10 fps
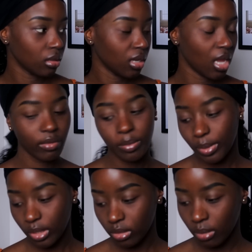navy
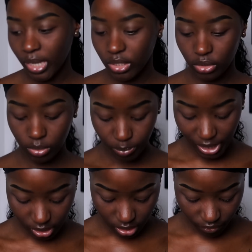blue, so I might just
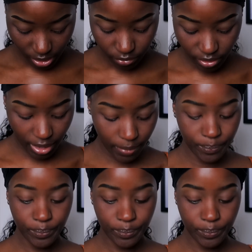base it around that,